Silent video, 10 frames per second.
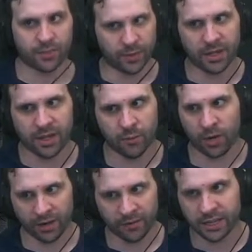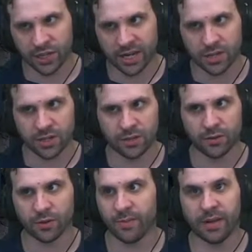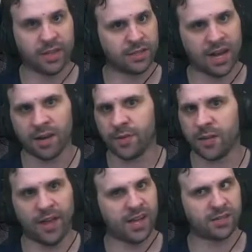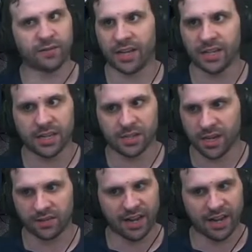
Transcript: but it, whatever they changed it to, it, it's got to be a passive IDSS.